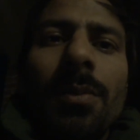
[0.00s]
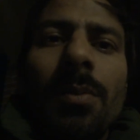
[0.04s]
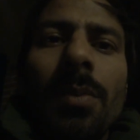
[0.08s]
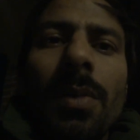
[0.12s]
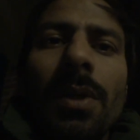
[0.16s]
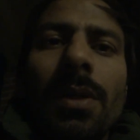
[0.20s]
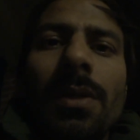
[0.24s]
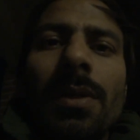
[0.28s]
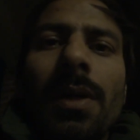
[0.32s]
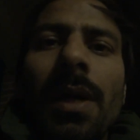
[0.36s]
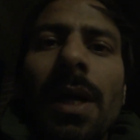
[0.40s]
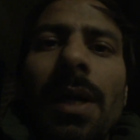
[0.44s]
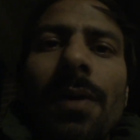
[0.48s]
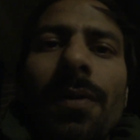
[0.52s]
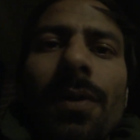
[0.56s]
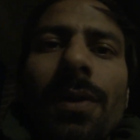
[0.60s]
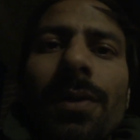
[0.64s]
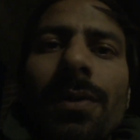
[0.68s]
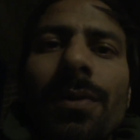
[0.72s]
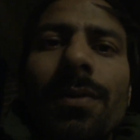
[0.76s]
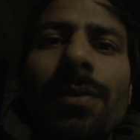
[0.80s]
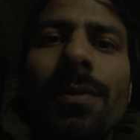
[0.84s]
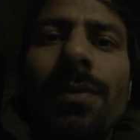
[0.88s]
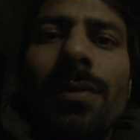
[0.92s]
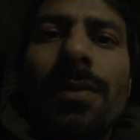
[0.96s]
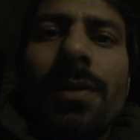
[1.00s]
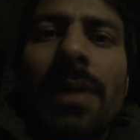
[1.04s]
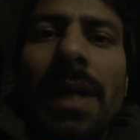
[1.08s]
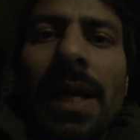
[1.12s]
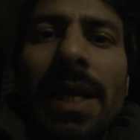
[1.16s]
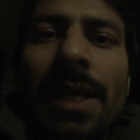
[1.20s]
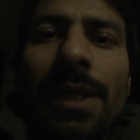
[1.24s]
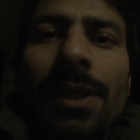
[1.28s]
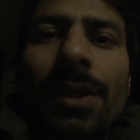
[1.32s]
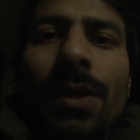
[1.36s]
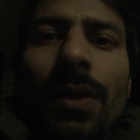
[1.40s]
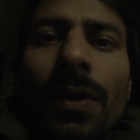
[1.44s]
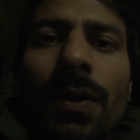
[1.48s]
But I want to
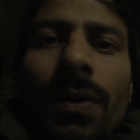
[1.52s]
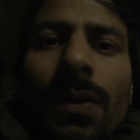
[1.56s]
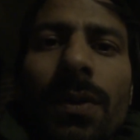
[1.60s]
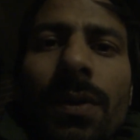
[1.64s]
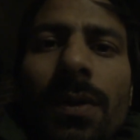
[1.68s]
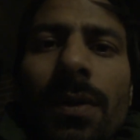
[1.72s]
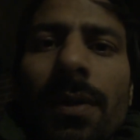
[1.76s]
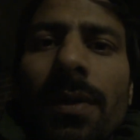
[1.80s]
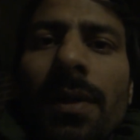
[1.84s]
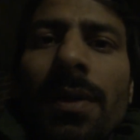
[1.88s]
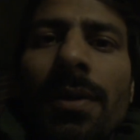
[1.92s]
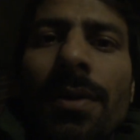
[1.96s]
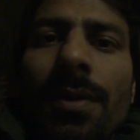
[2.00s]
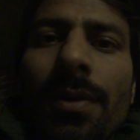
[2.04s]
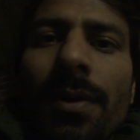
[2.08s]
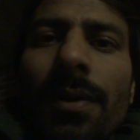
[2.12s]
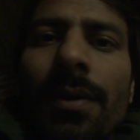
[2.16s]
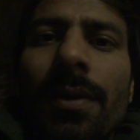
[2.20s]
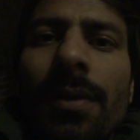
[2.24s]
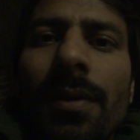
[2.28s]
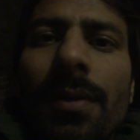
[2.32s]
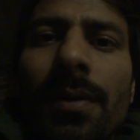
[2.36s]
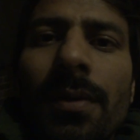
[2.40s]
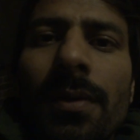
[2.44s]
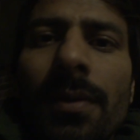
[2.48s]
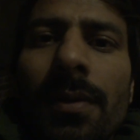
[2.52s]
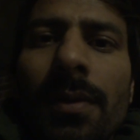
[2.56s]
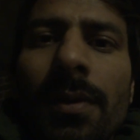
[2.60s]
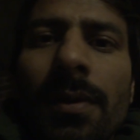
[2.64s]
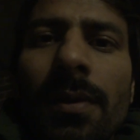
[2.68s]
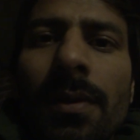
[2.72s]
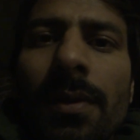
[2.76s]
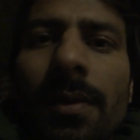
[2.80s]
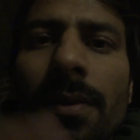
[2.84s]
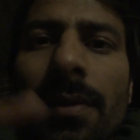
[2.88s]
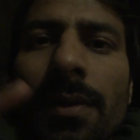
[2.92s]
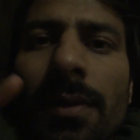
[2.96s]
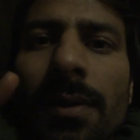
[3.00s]
tell you the truth.
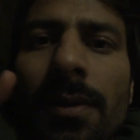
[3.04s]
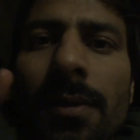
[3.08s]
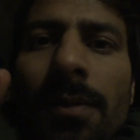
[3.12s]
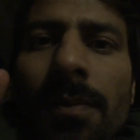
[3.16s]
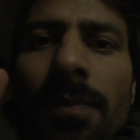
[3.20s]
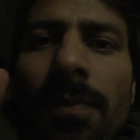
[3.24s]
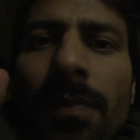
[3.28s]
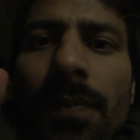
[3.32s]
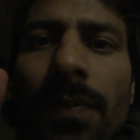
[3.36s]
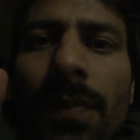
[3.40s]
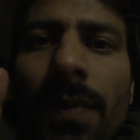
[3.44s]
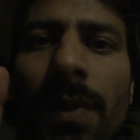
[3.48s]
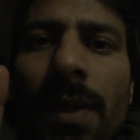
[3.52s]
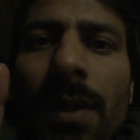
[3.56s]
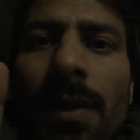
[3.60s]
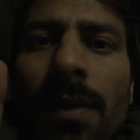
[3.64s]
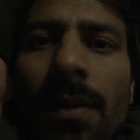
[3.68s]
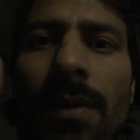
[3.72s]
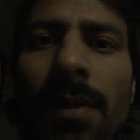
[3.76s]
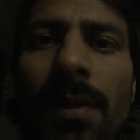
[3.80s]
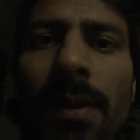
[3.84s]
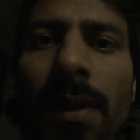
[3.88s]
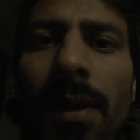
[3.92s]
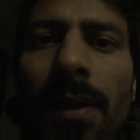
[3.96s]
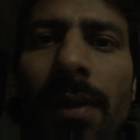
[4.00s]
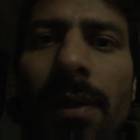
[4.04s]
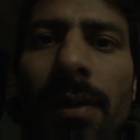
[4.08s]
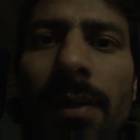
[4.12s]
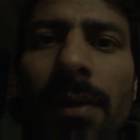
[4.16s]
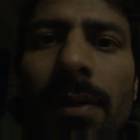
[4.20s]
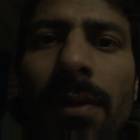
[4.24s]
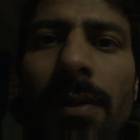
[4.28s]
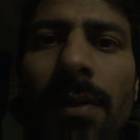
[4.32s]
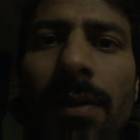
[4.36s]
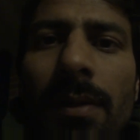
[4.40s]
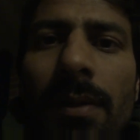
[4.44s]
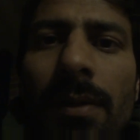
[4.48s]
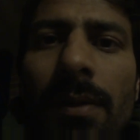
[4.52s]

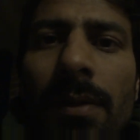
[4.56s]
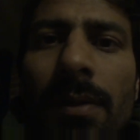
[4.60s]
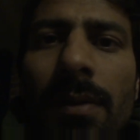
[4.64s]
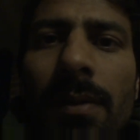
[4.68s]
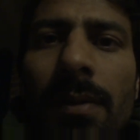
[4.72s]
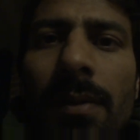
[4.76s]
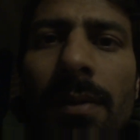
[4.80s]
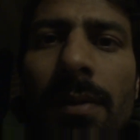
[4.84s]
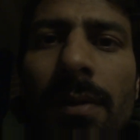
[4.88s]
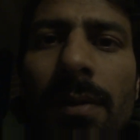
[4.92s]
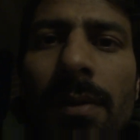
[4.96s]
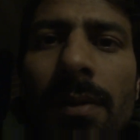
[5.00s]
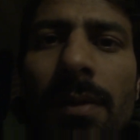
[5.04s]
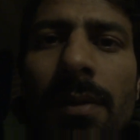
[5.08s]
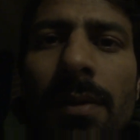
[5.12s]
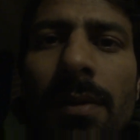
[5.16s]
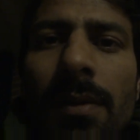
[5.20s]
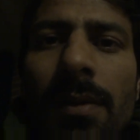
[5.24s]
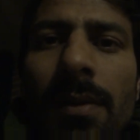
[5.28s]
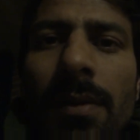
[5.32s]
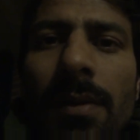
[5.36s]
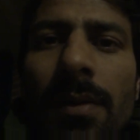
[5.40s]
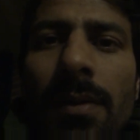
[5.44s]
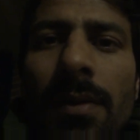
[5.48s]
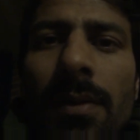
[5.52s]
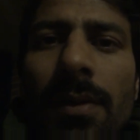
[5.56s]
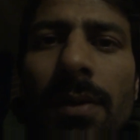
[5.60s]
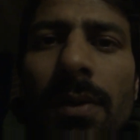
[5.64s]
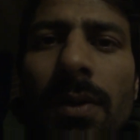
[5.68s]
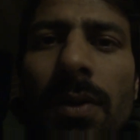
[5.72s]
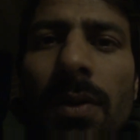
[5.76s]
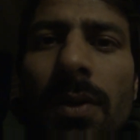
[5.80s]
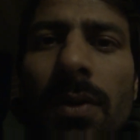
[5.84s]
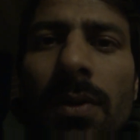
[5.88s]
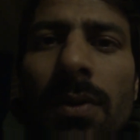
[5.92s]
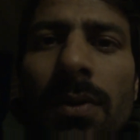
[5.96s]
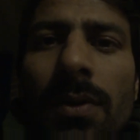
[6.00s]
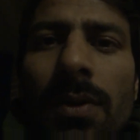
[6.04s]
Think.
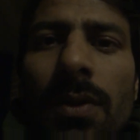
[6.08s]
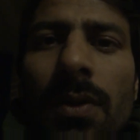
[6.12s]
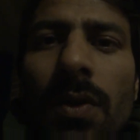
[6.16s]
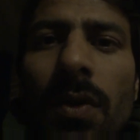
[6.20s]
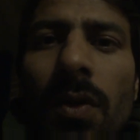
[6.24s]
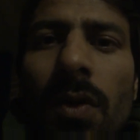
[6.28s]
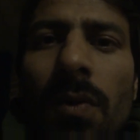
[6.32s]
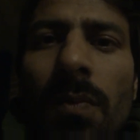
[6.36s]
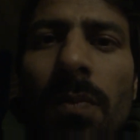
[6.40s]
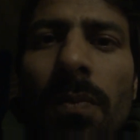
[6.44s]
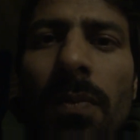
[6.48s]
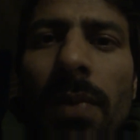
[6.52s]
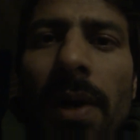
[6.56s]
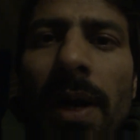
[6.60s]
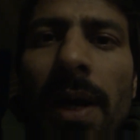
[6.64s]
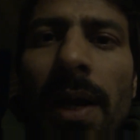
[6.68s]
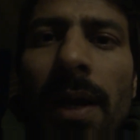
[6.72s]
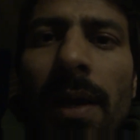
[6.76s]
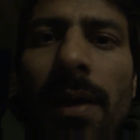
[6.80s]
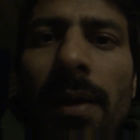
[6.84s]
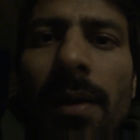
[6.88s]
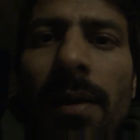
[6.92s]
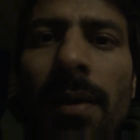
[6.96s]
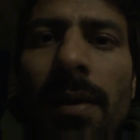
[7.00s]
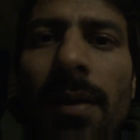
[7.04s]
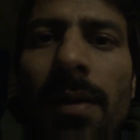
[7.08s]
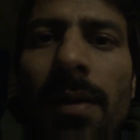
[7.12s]
Use your brain.